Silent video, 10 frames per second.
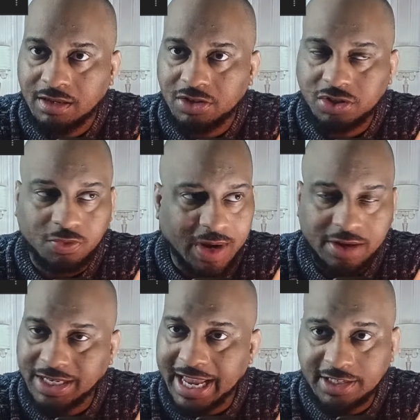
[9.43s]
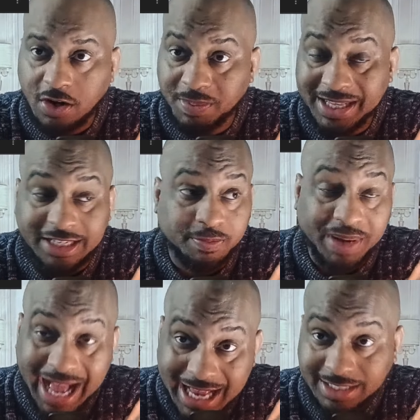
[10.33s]
surrounding XRP that's
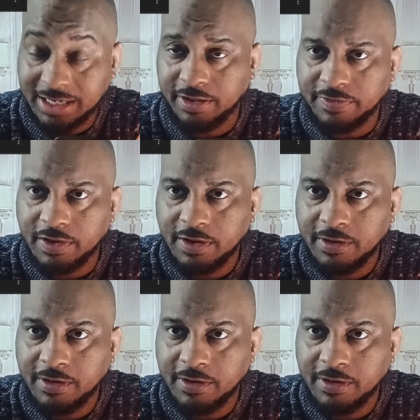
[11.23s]
positive?